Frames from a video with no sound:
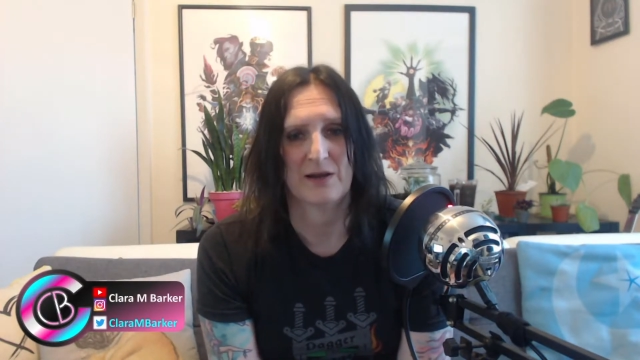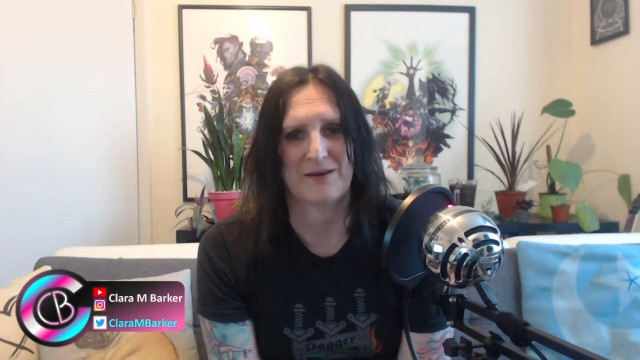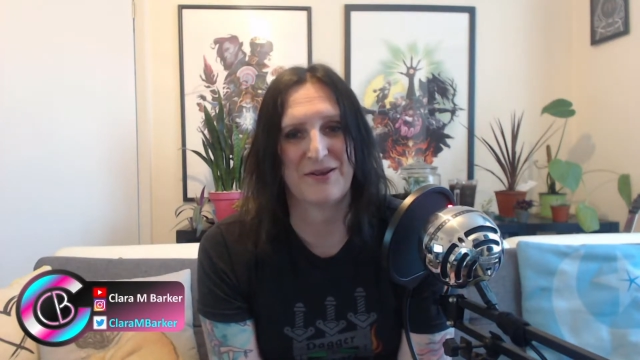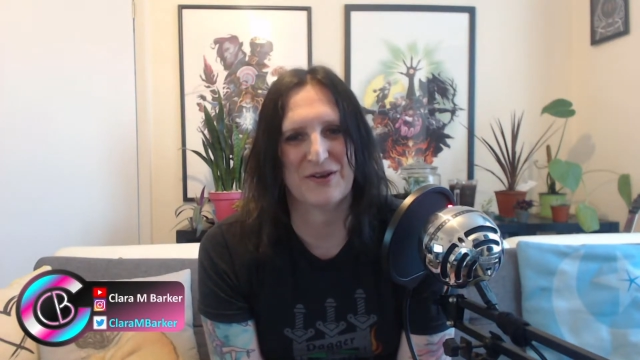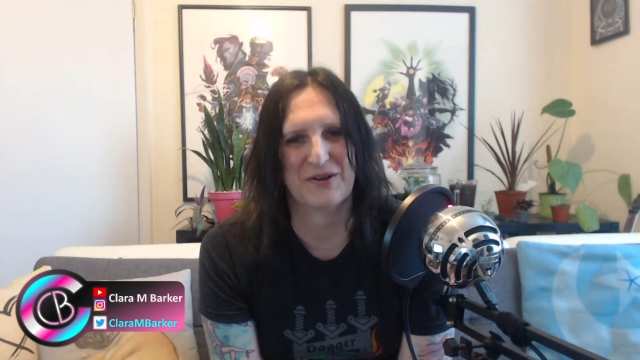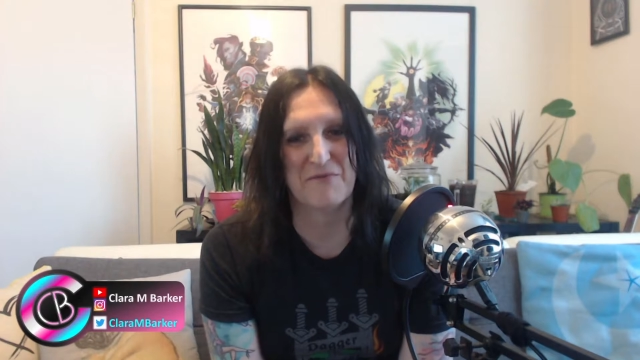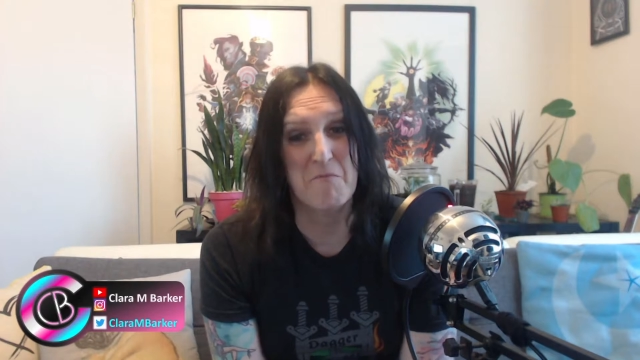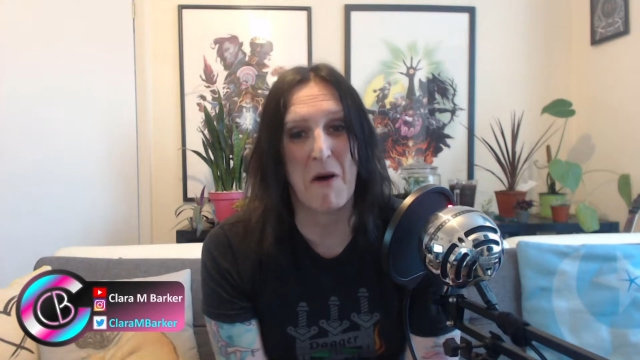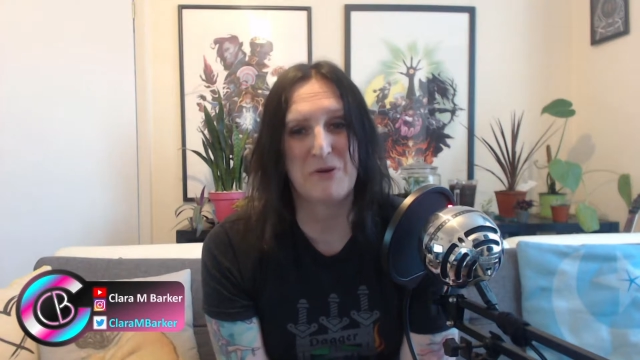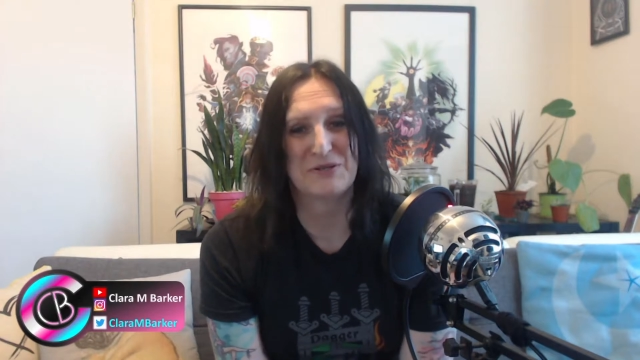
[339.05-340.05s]
sort of
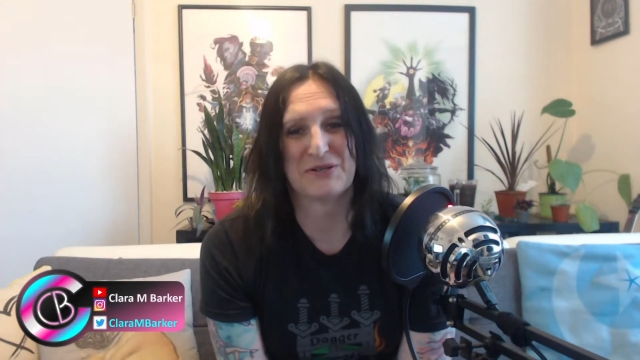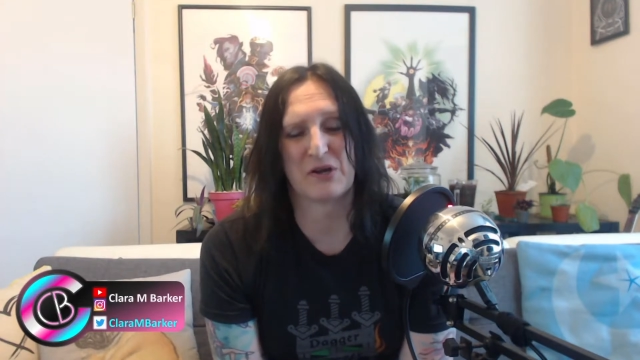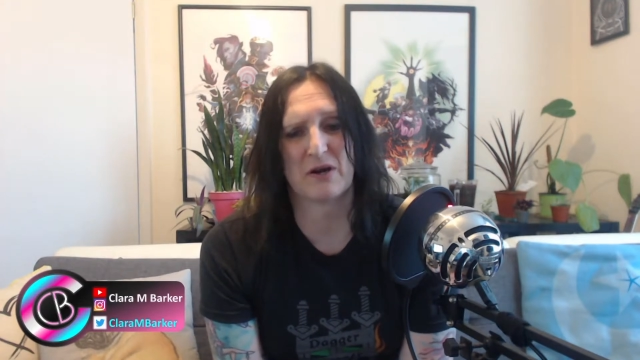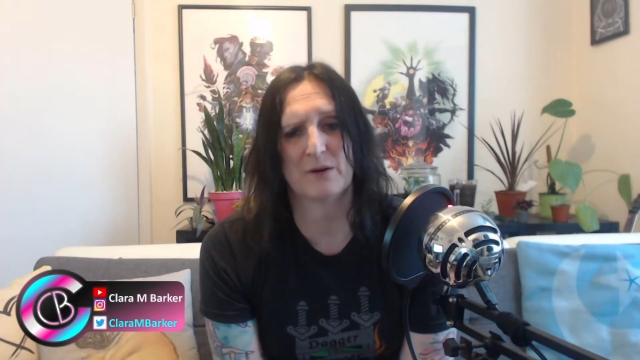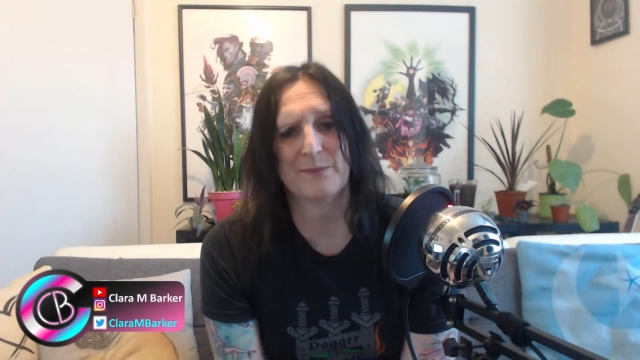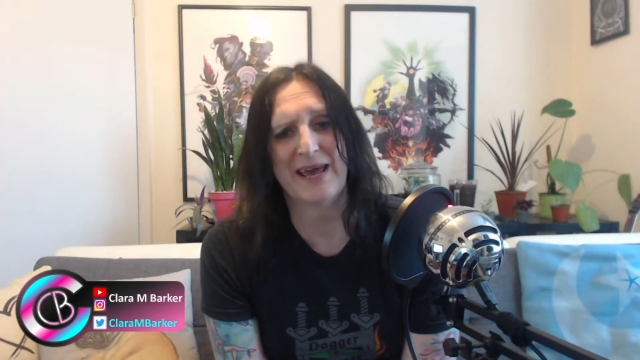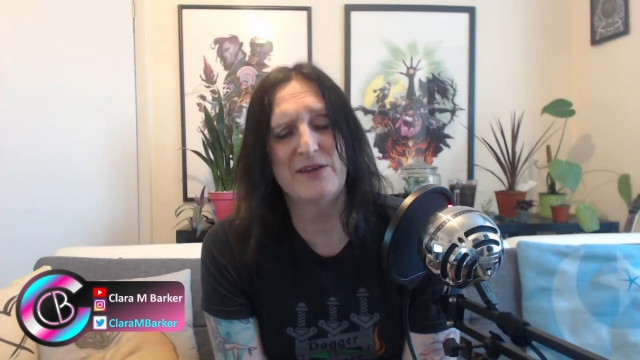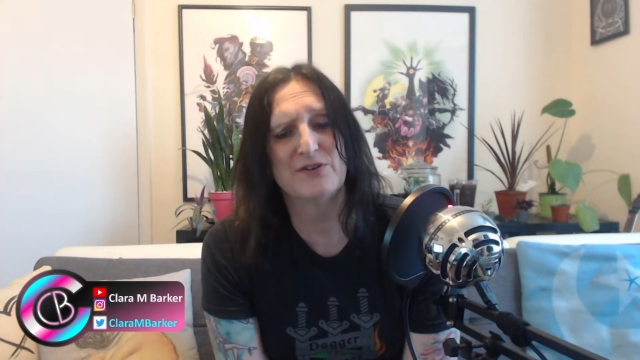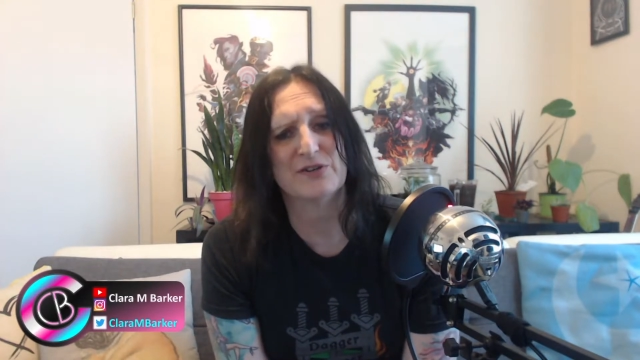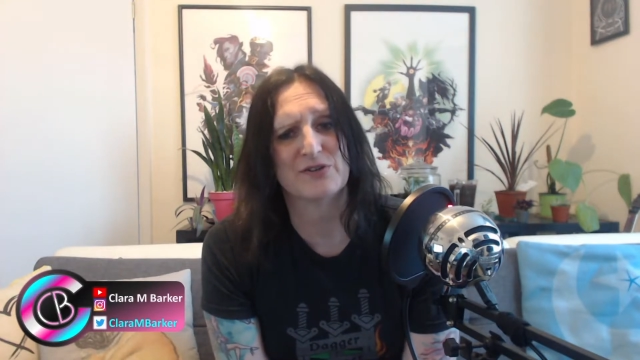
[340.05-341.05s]
most of the
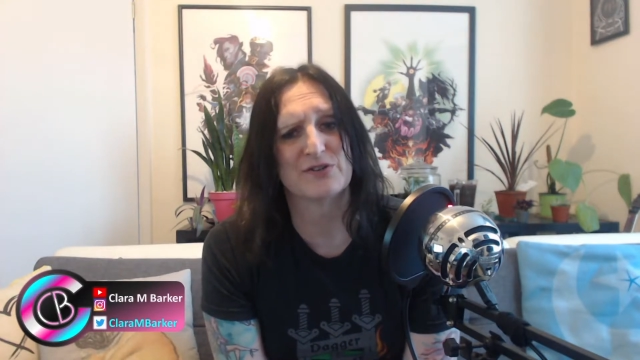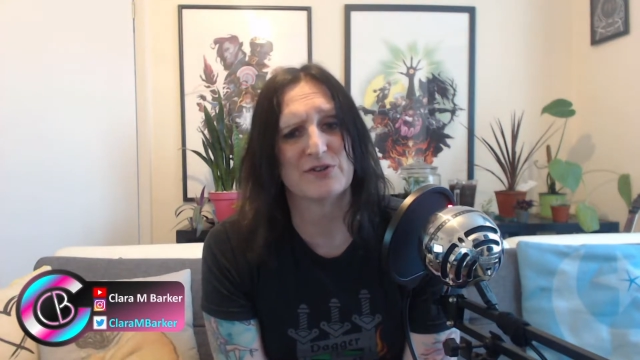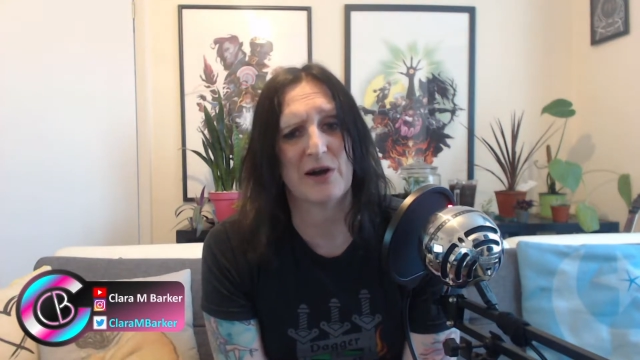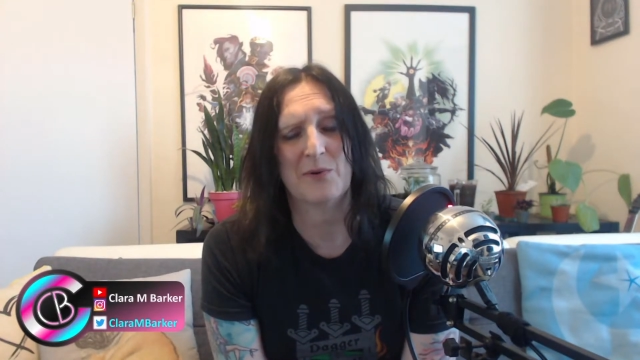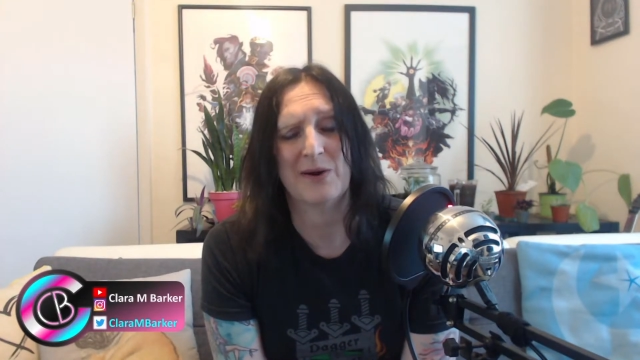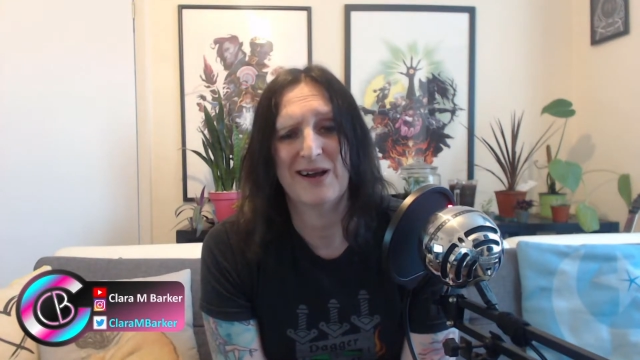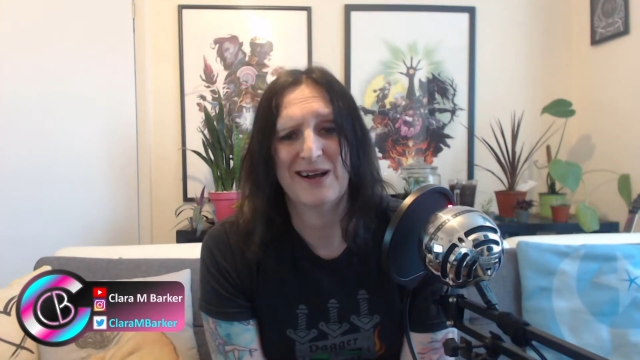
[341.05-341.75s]
combinations, so